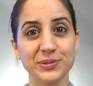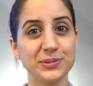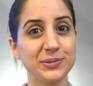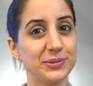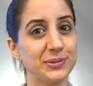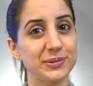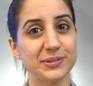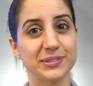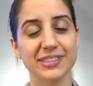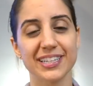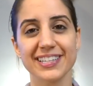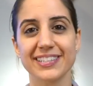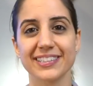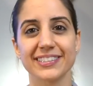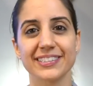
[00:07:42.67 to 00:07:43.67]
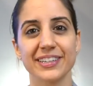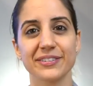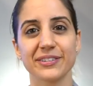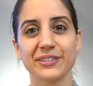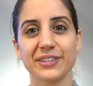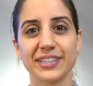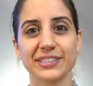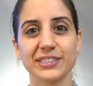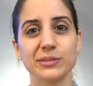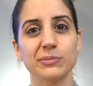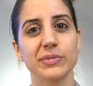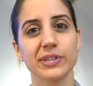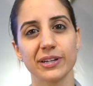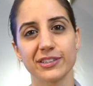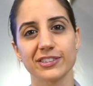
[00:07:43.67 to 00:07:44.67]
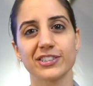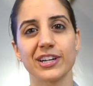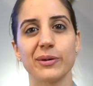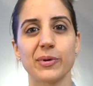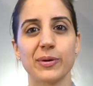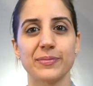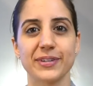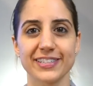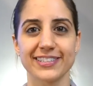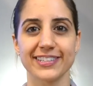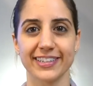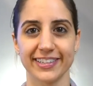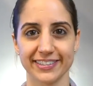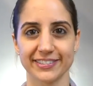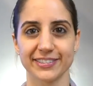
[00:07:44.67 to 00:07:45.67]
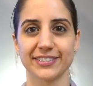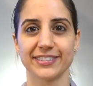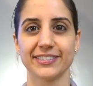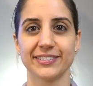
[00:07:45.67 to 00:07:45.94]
Ooh, that's a tough question, but I'll try my best to answer.